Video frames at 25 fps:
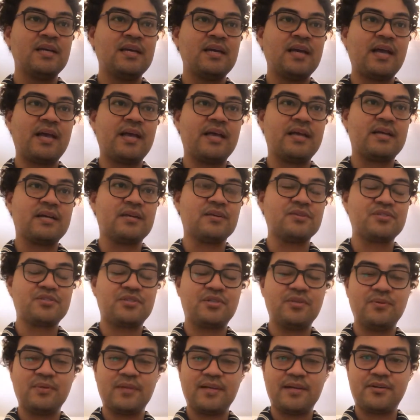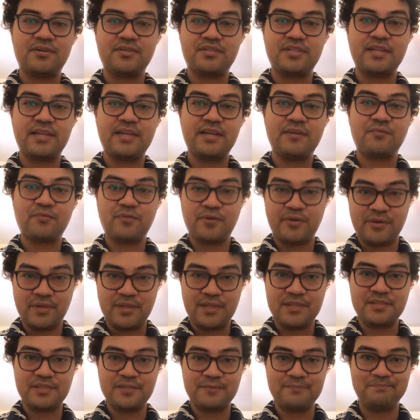and I'll see you later today for your
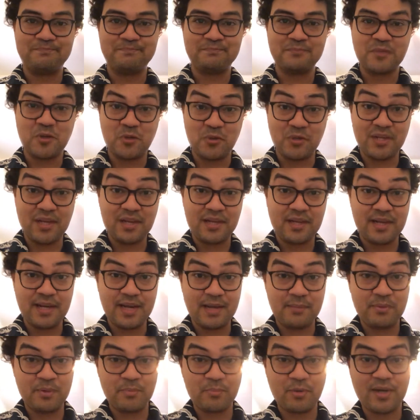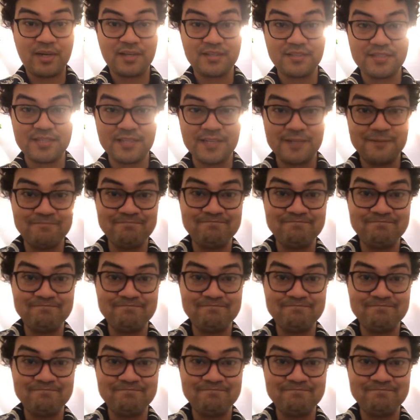lesson. Good luck and happy practicing.